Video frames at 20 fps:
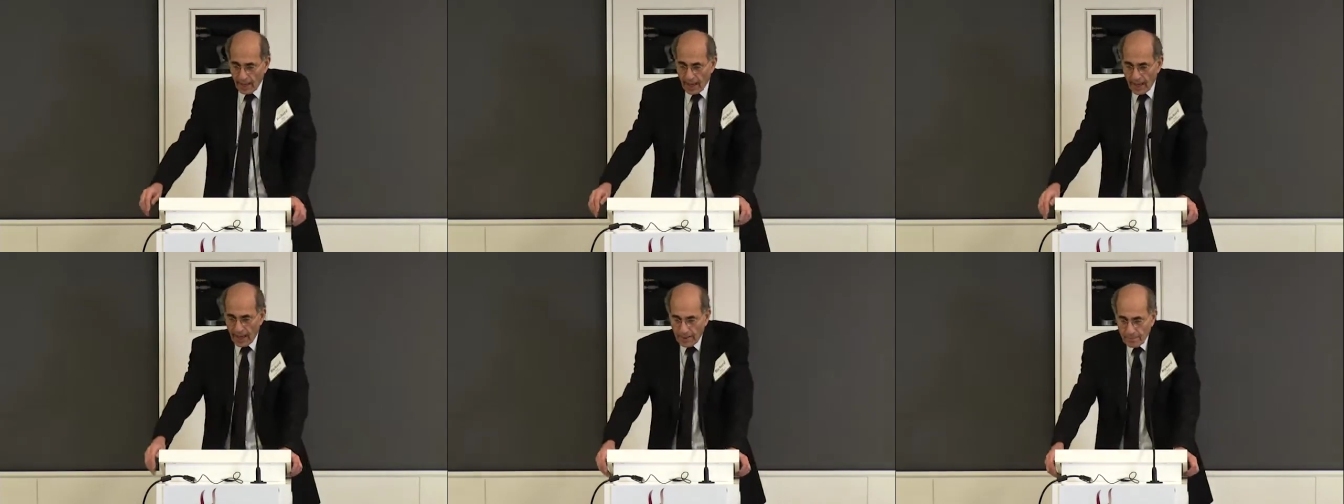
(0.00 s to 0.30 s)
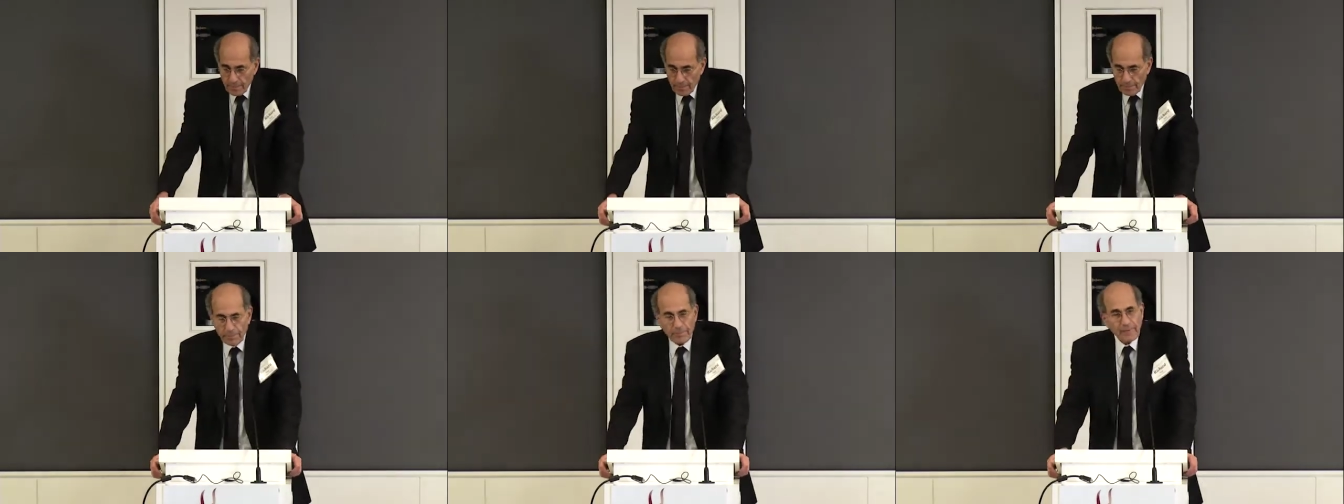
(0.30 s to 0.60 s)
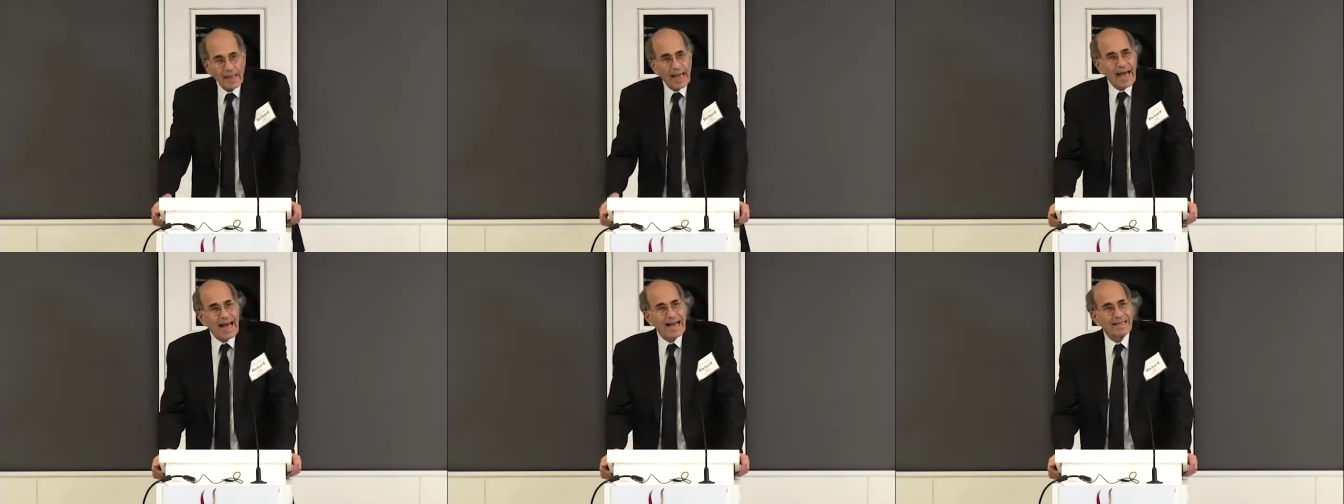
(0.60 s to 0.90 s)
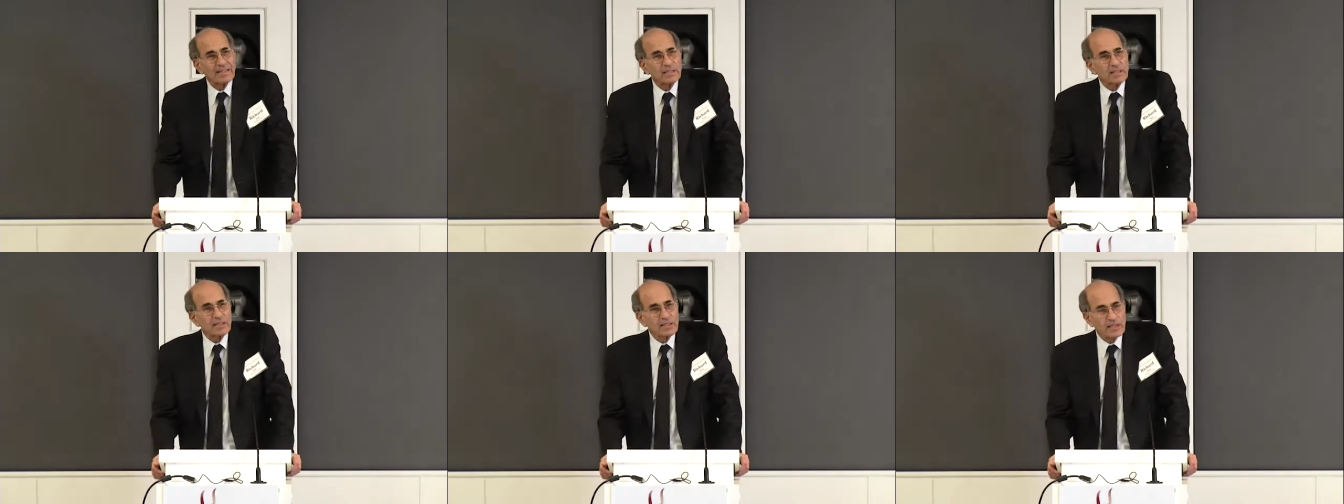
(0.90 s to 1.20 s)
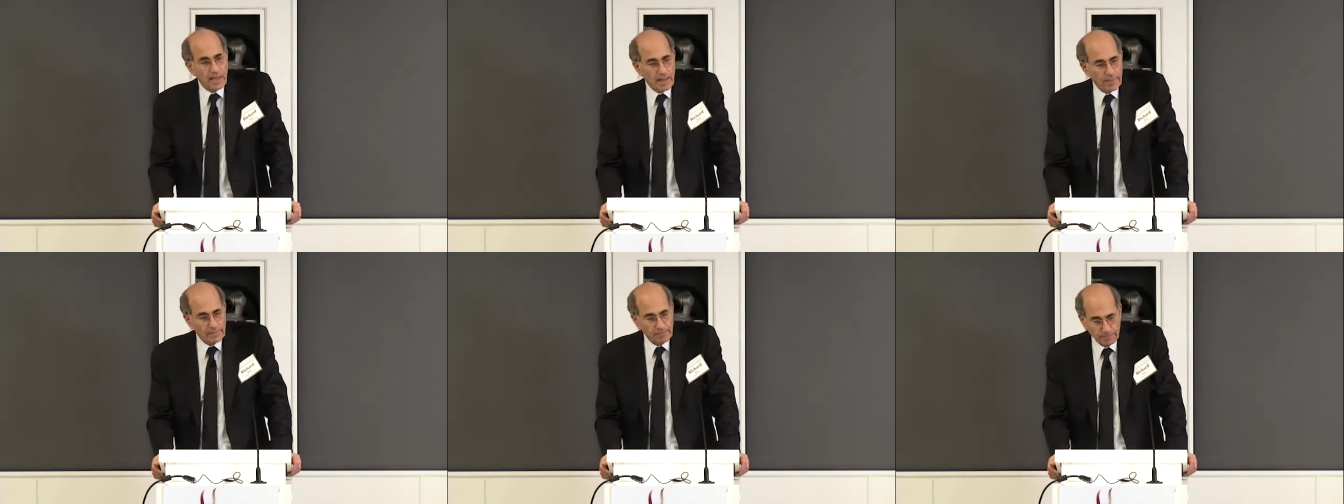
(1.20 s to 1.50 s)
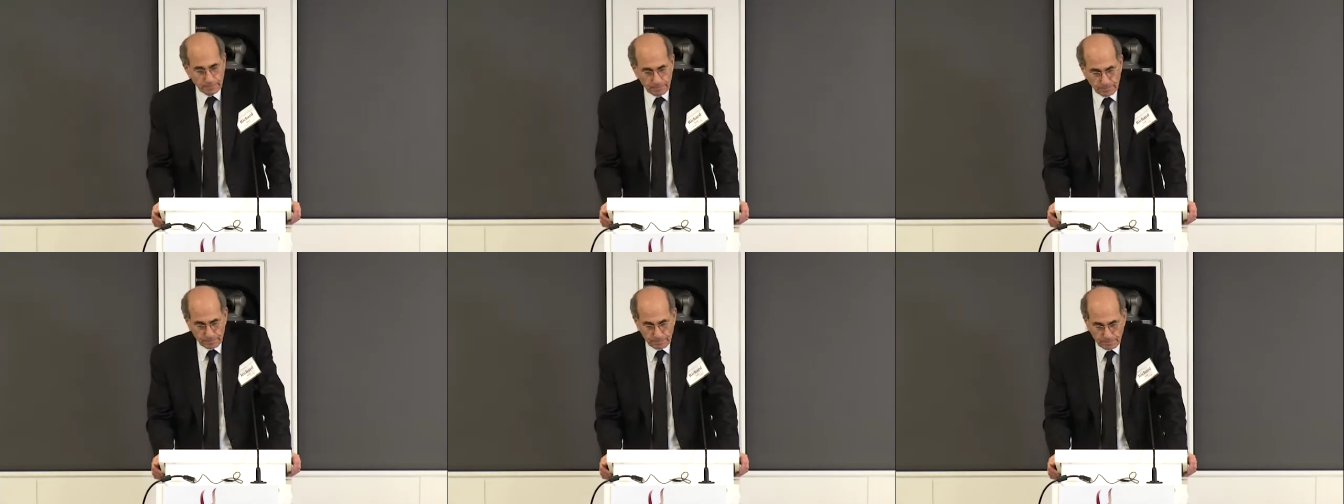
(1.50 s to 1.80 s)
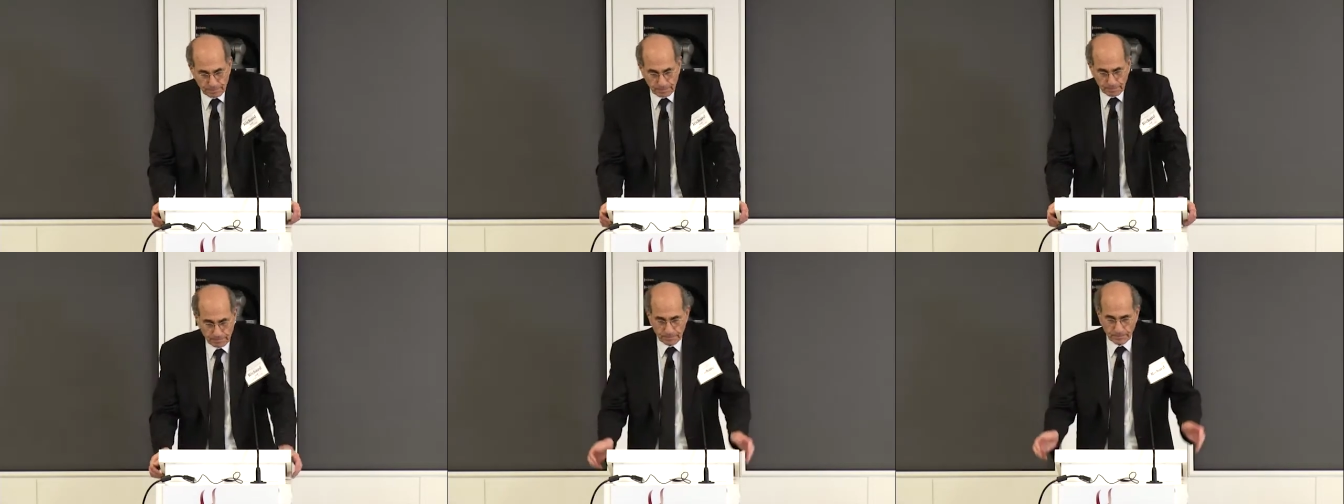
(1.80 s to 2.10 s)
Um, as, um,
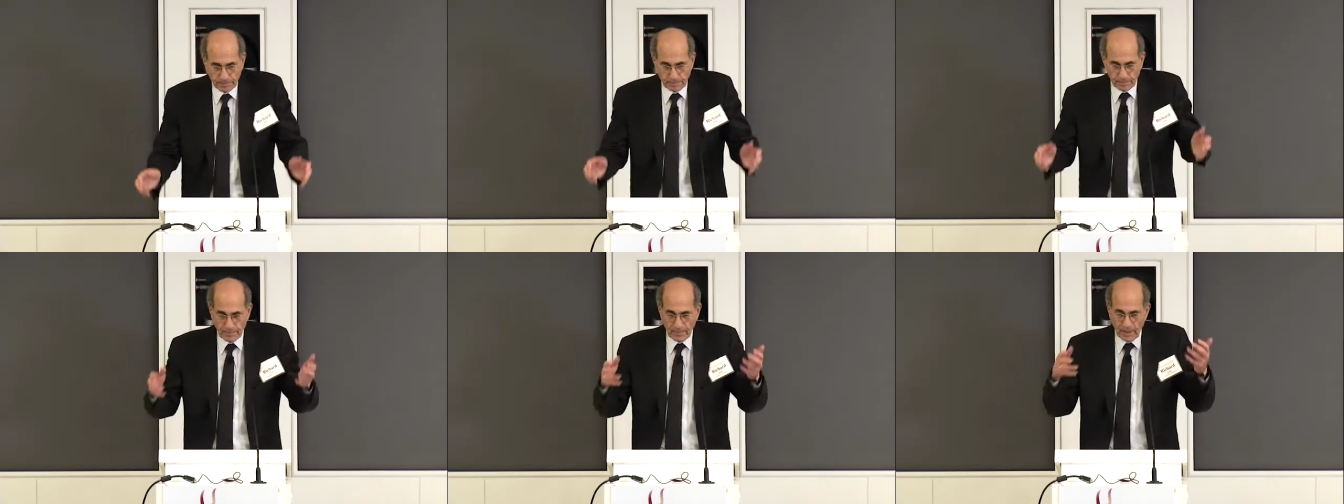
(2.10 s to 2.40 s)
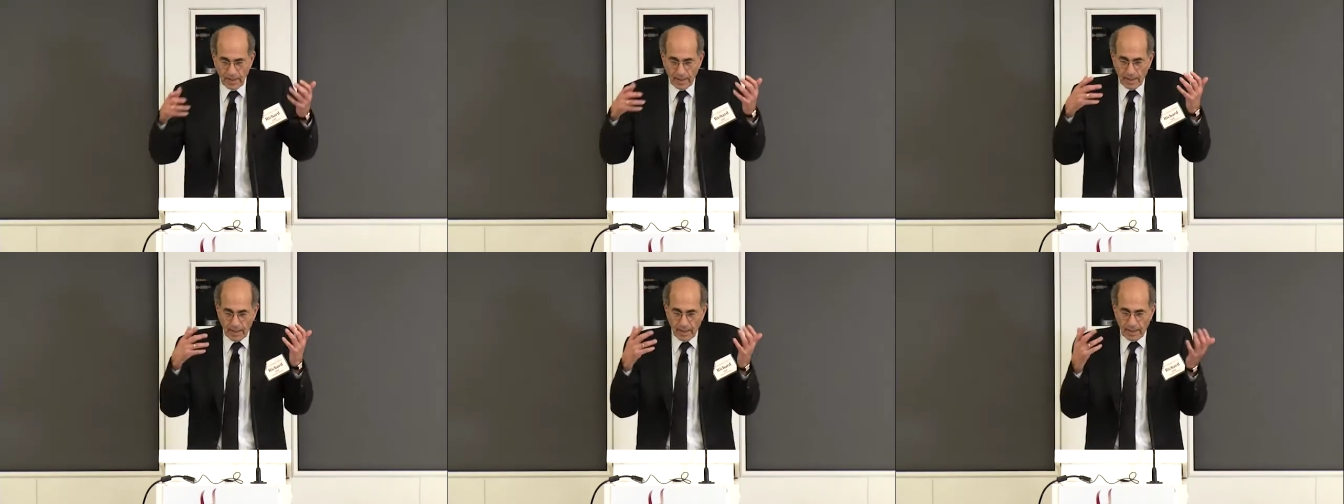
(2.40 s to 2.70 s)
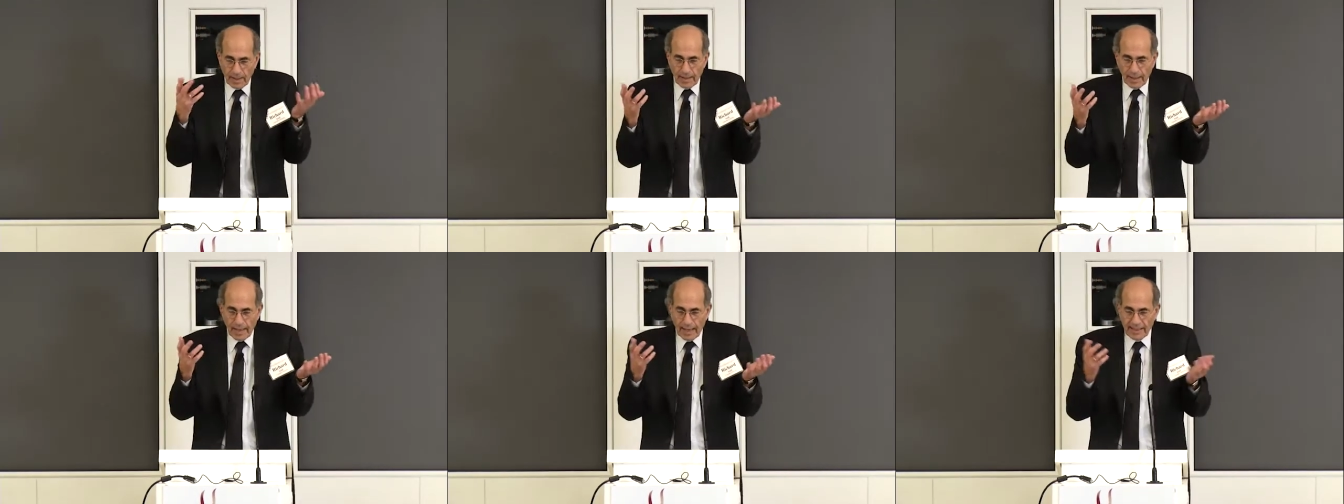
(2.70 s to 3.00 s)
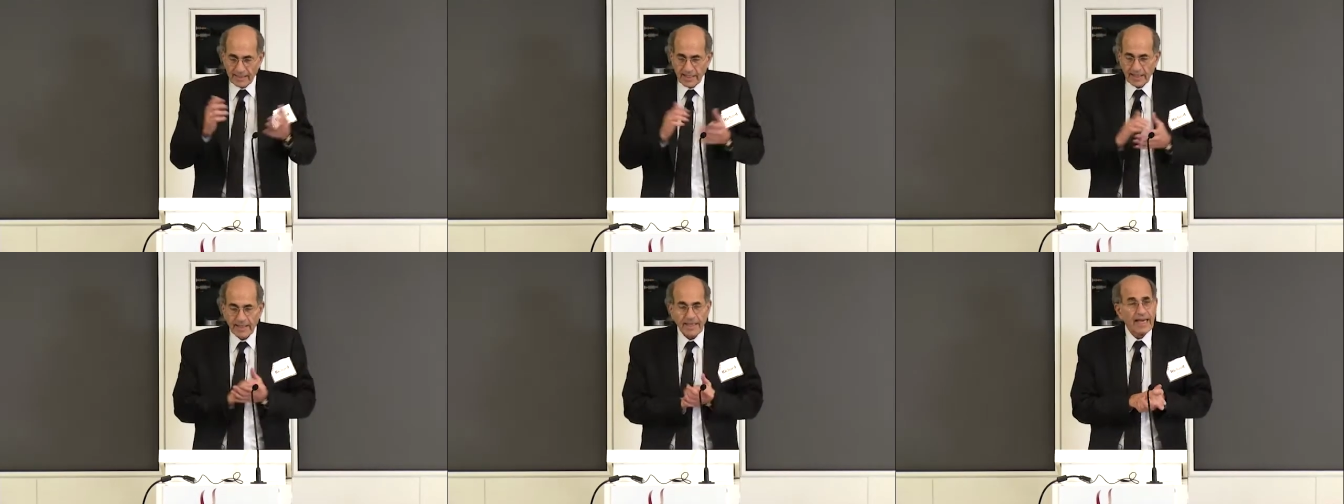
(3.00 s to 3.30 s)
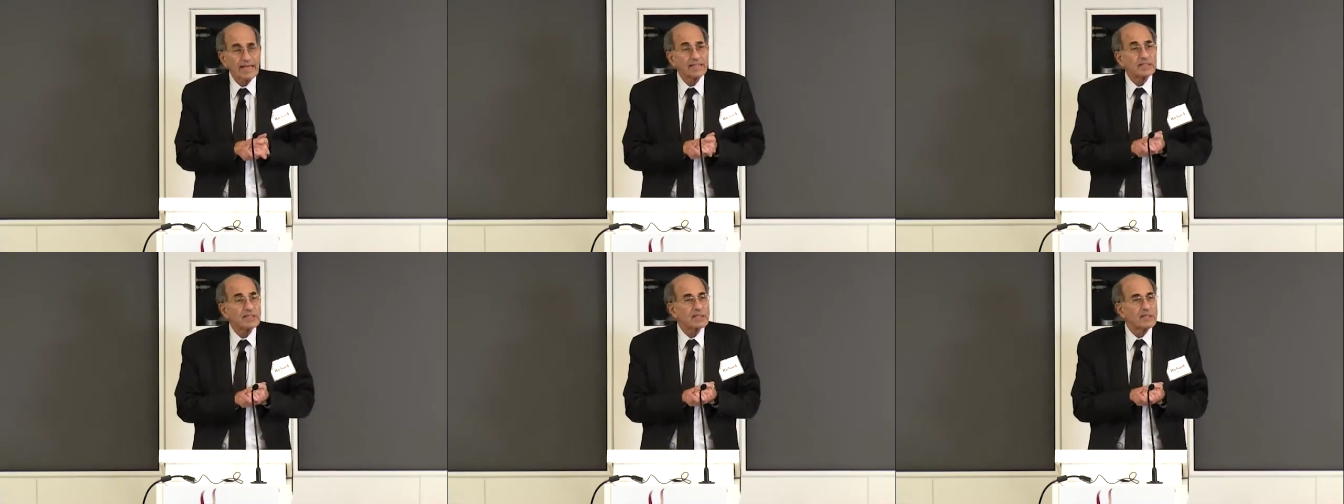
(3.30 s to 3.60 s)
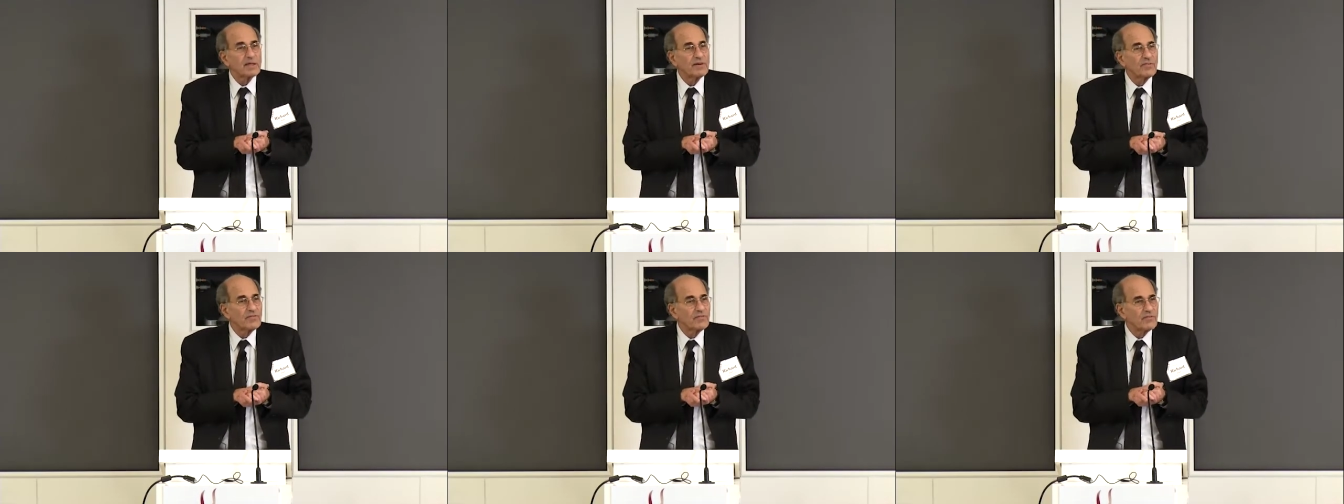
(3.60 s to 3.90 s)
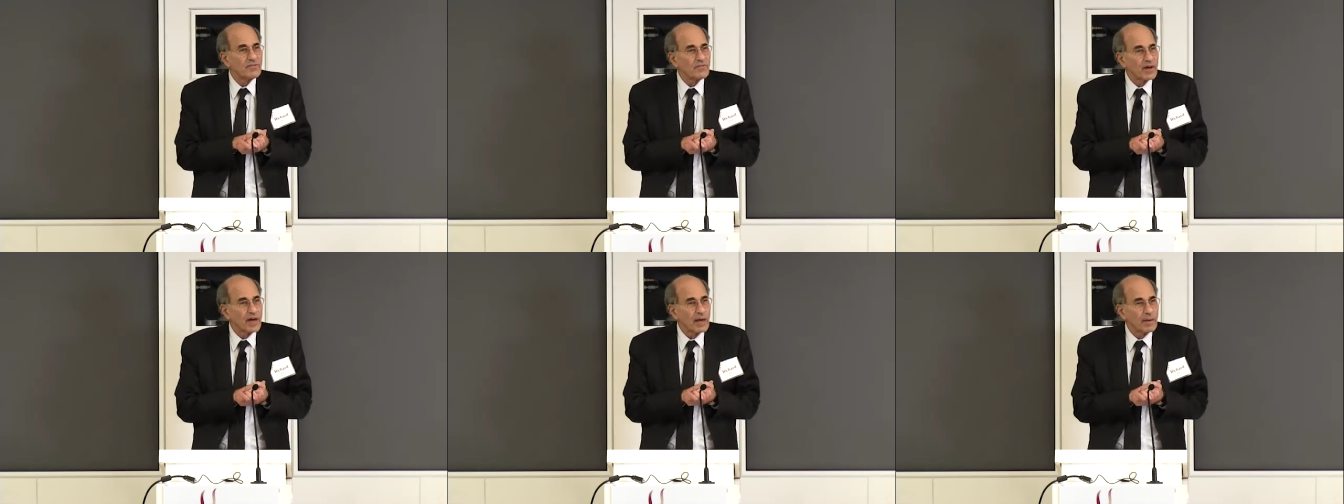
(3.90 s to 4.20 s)
as a guest
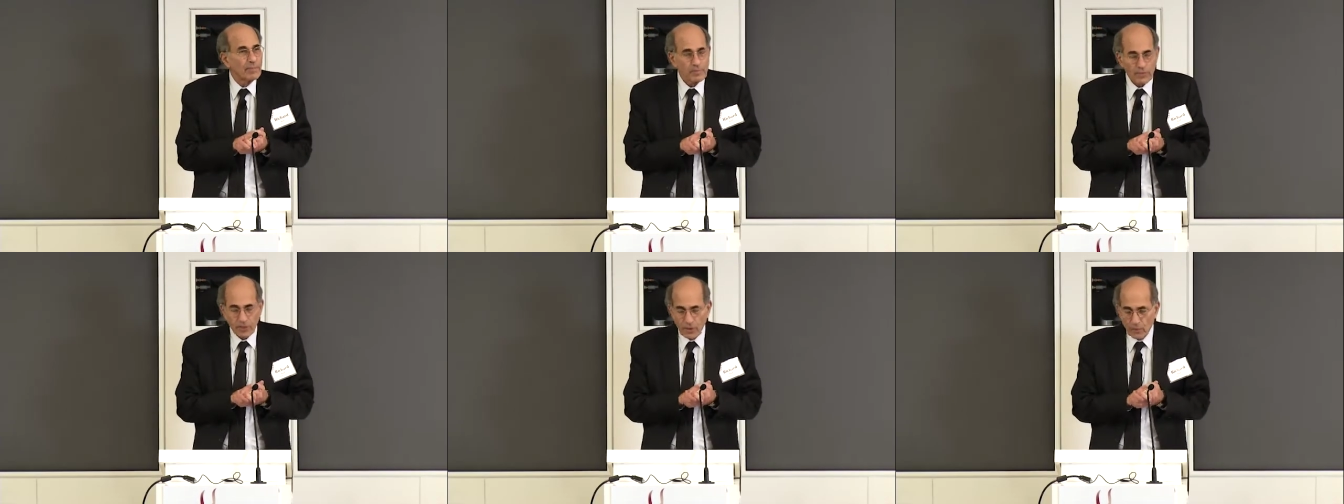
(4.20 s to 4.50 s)
of uh,